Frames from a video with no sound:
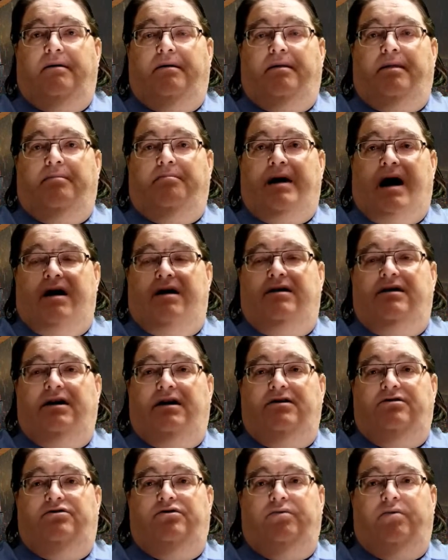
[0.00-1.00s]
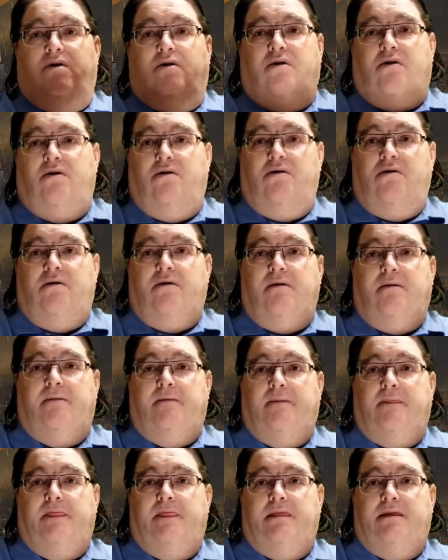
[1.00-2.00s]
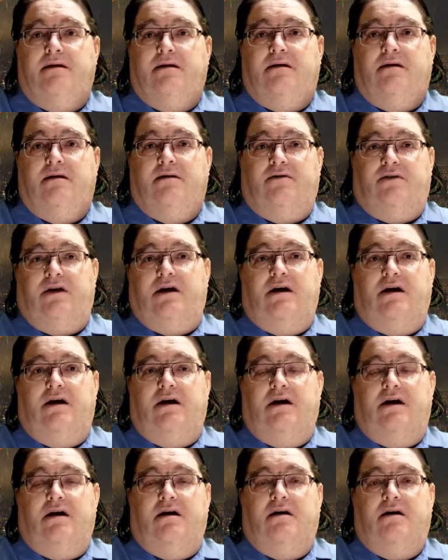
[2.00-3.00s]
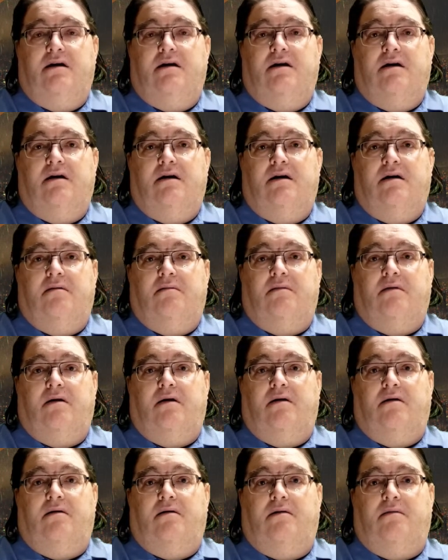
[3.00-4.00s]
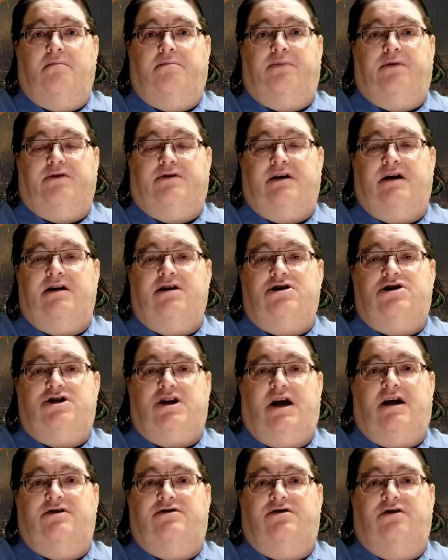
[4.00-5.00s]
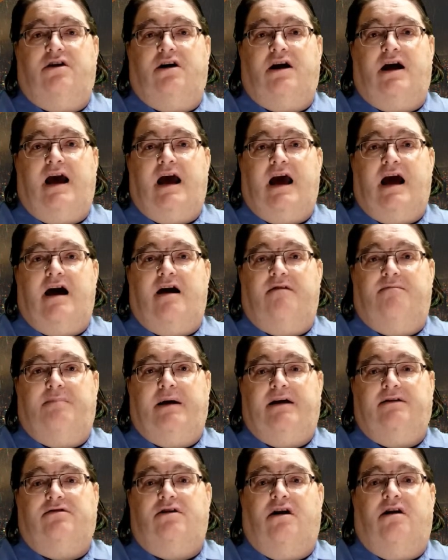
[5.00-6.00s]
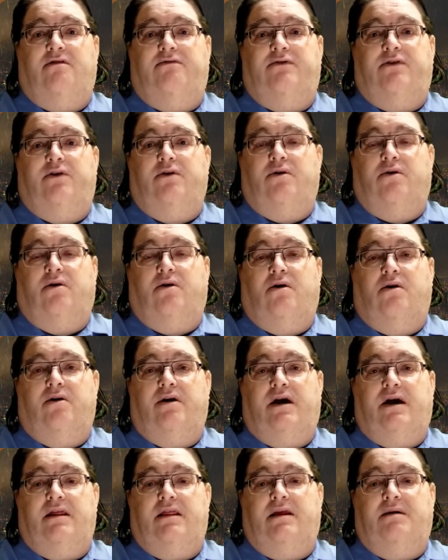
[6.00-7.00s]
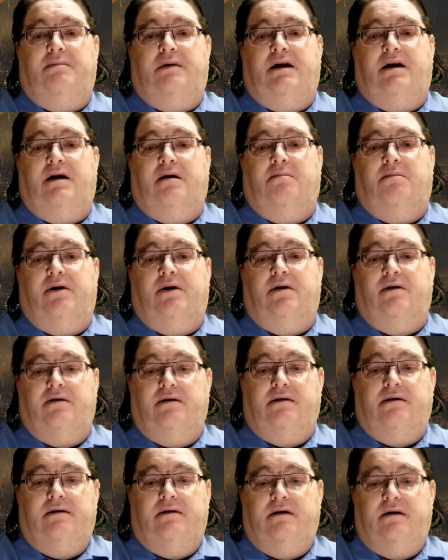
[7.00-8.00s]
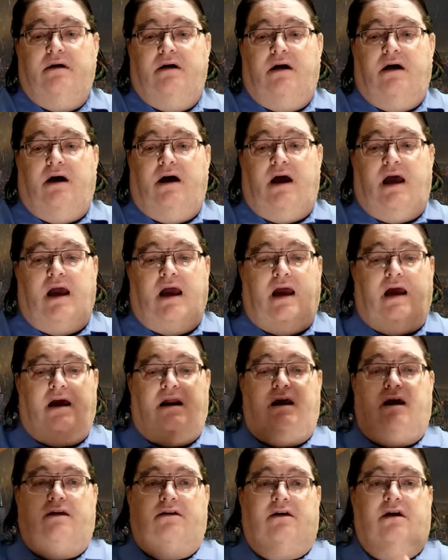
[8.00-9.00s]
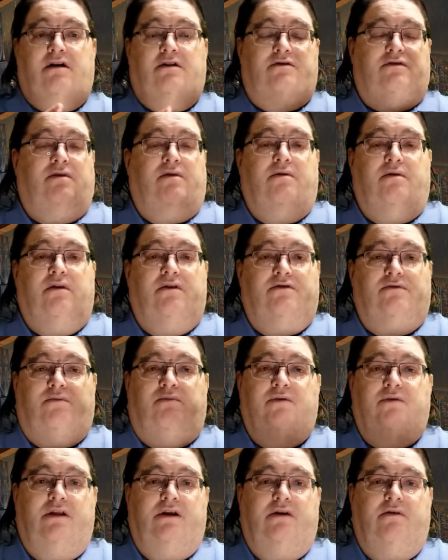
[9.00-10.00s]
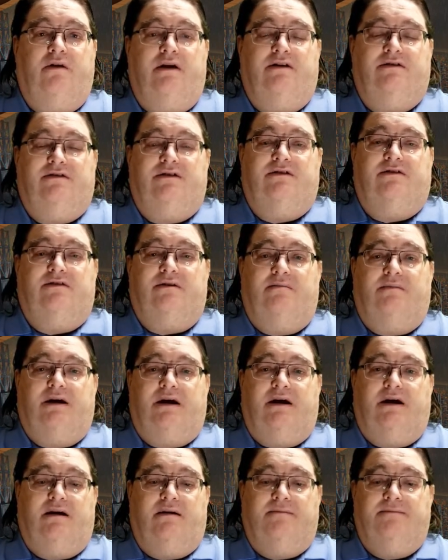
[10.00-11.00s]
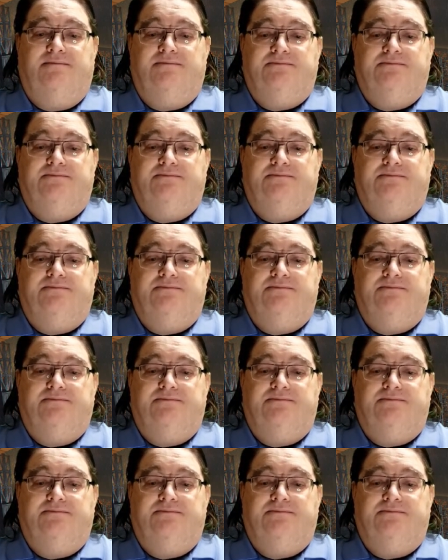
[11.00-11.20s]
amount of dice you roll, the percentage chance you're going to have based off your hit limit number, and it's a really great system again.